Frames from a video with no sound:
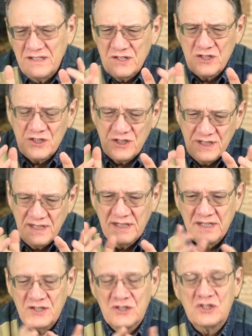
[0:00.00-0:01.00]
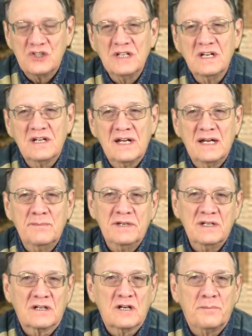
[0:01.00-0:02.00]
She had cheated on
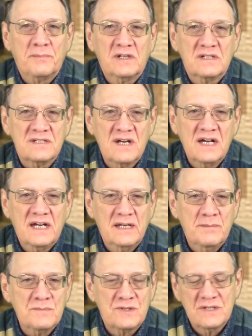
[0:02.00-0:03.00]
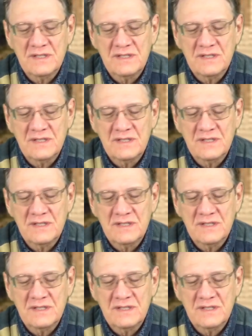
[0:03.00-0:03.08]
me a couple of times,